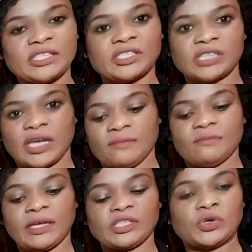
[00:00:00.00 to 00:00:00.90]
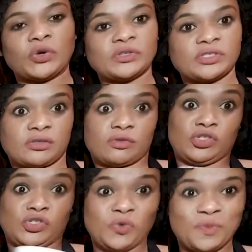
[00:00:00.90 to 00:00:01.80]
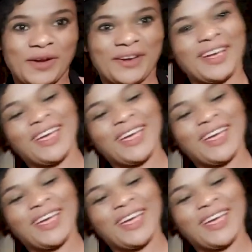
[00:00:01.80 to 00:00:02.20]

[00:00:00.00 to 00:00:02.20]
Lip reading: sauce soup